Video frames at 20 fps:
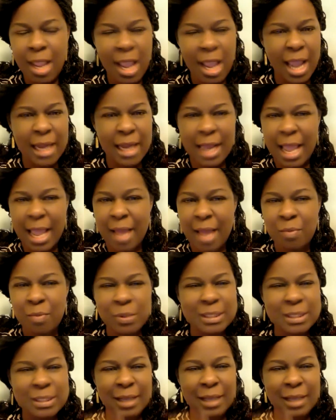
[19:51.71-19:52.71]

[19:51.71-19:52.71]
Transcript: And I was like,